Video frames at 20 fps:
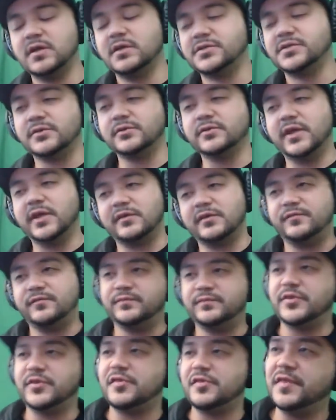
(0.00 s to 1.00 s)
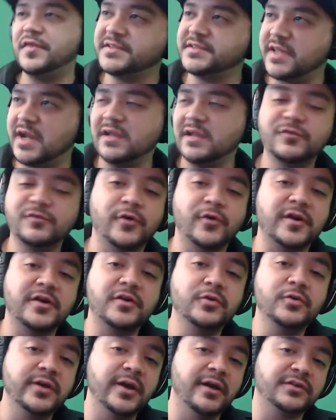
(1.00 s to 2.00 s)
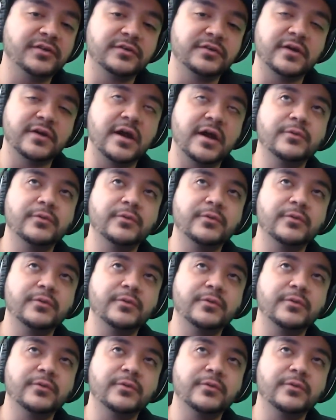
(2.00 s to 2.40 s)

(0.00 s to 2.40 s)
So like the things that I look for in a new character,